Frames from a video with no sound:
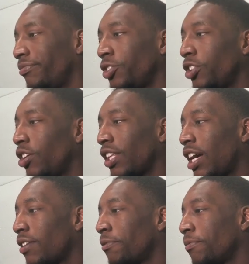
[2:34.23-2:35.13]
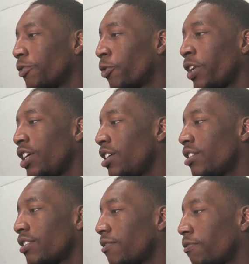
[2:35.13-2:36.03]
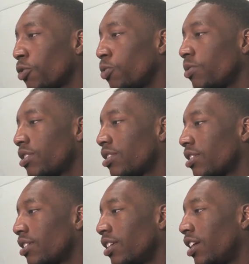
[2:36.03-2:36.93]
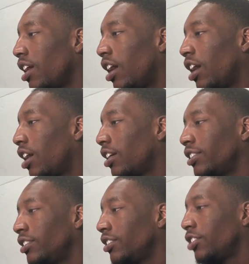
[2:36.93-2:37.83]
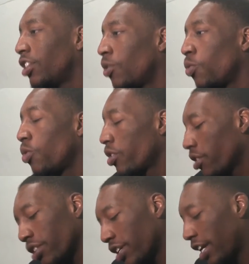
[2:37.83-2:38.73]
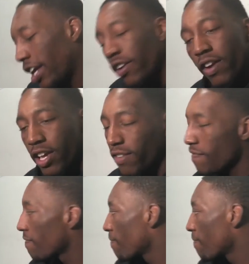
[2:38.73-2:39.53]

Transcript: You know, a lot of greens, fruits, you know, water, Gatorade.